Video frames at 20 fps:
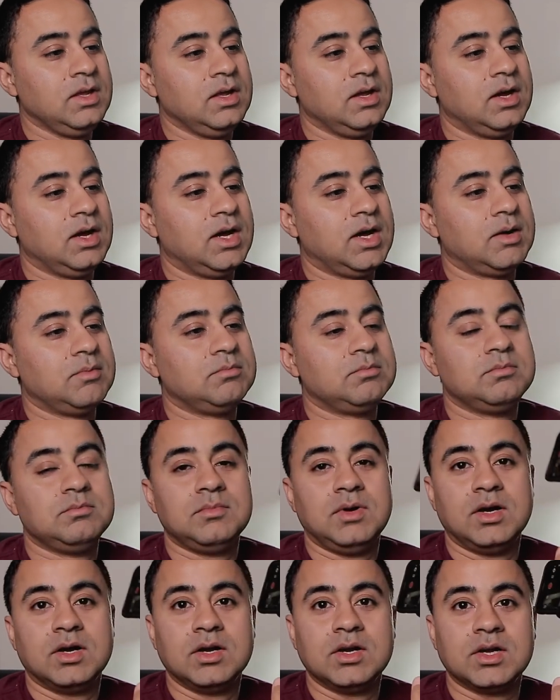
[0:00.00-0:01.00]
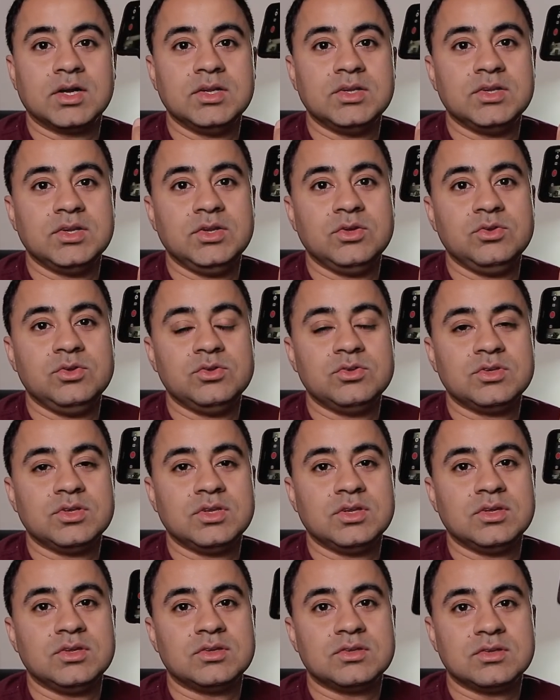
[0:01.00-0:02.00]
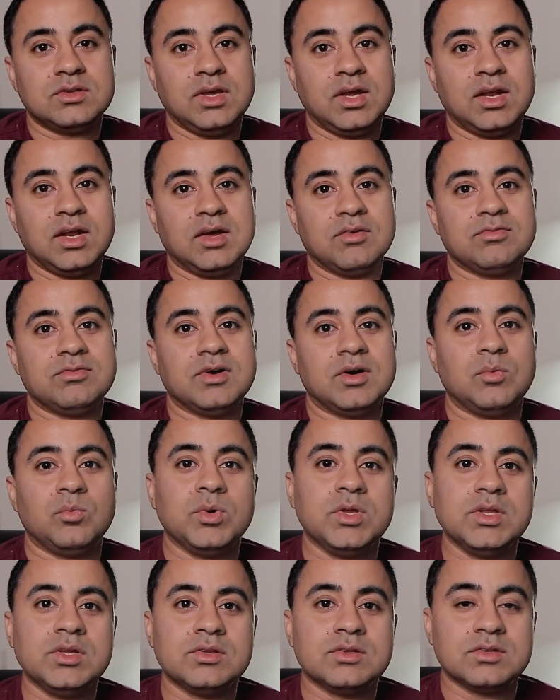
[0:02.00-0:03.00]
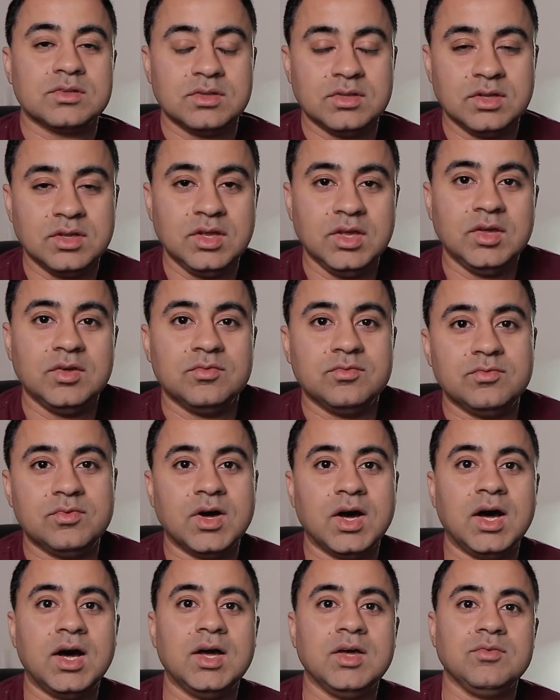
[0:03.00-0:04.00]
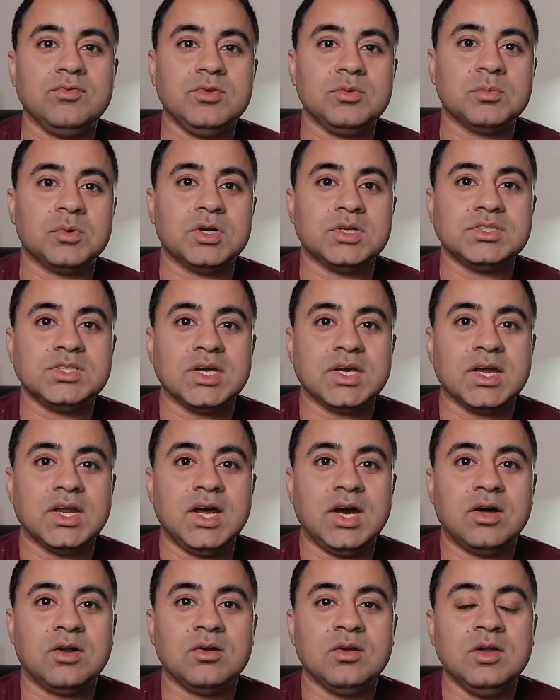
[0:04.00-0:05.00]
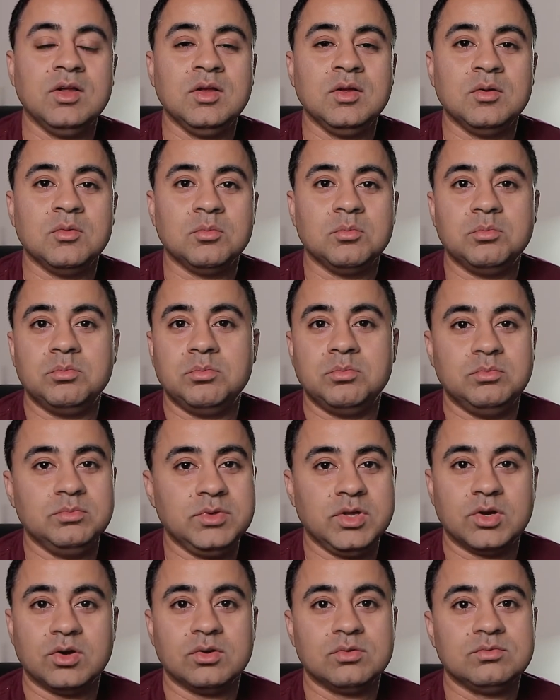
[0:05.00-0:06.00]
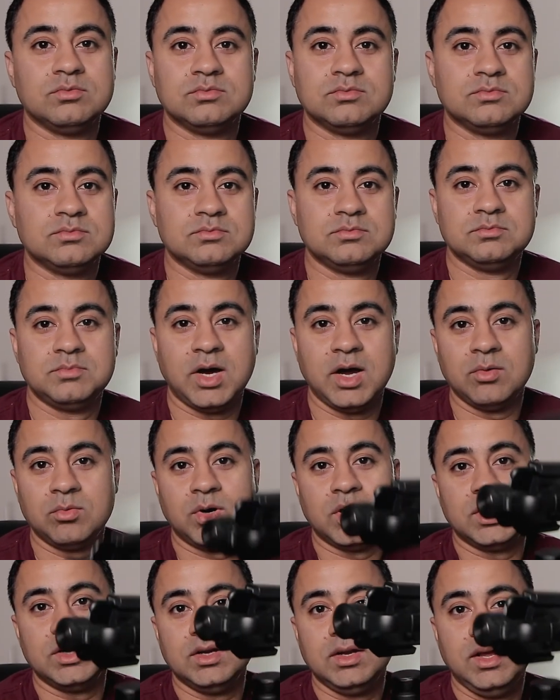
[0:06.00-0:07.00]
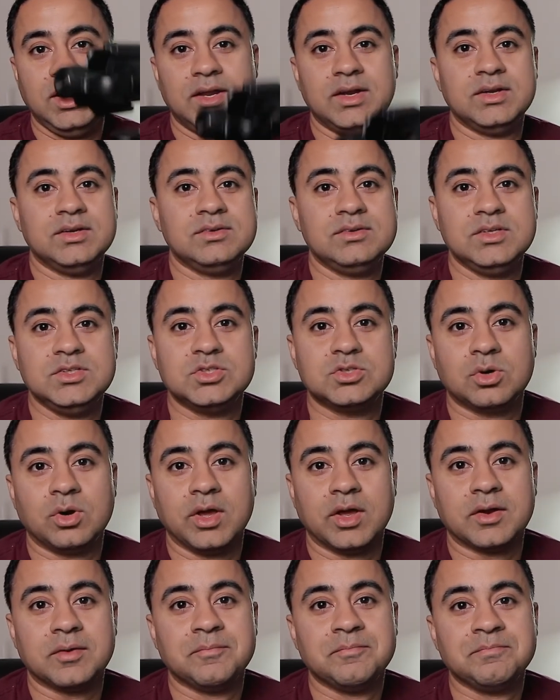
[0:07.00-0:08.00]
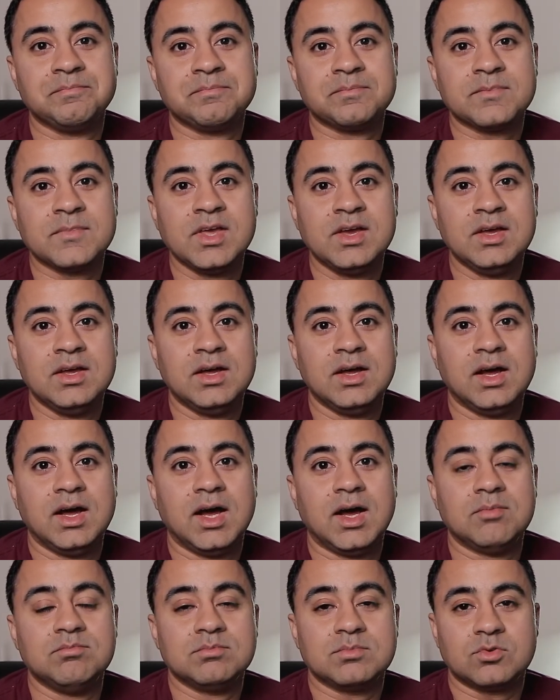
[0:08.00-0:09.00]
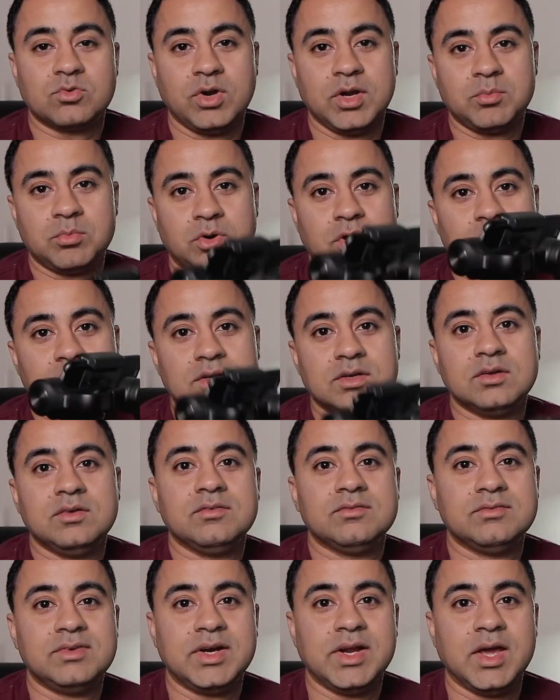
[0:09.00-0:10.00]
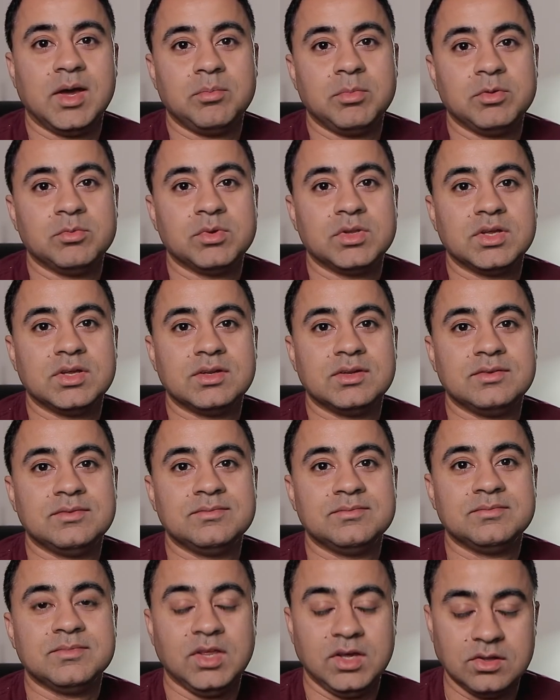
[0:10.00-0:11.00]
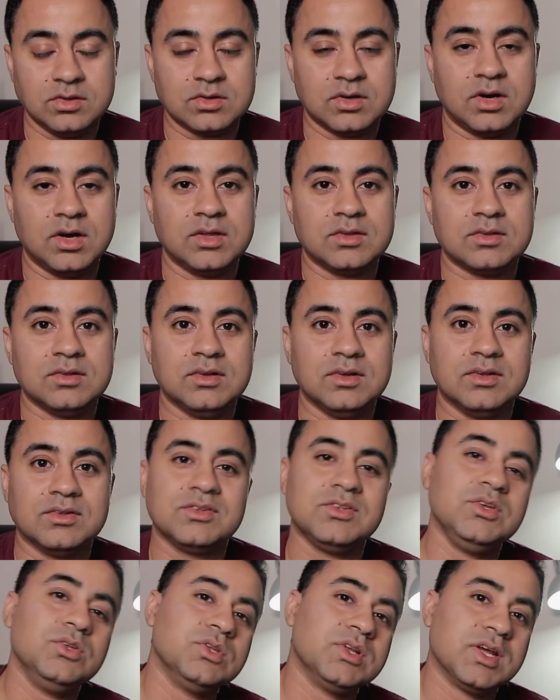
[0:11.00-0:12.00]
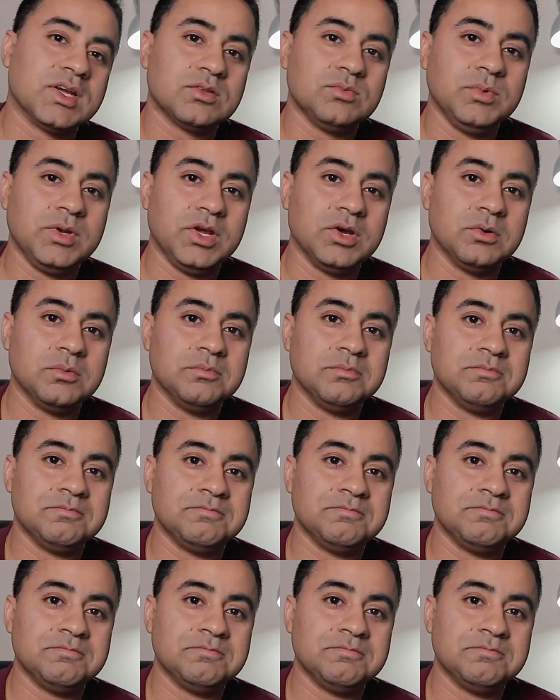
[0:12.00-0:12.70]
I'm going to continue using this and have fun with this. If you want to check it out, you know, buy one and enjoy it. Great product. Very happy with it. Thanks guys. I'll see you in the next video.